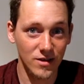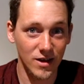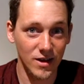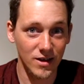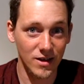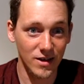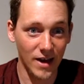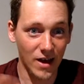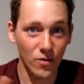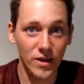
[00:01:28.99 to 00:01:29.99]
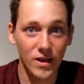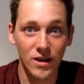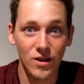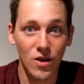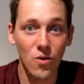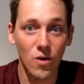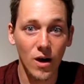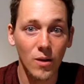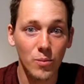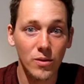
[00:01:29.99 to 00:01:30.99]
And now he can go
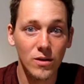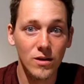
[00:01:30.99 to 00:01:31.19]
up